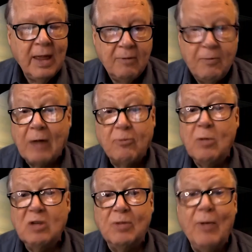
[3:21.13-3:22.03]
In fact, for
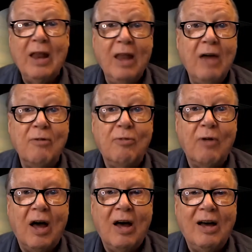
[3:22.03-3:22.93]
most of my life,
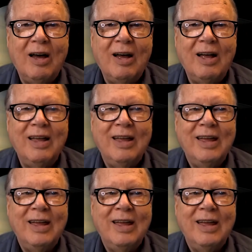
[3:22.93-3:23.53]
Pluto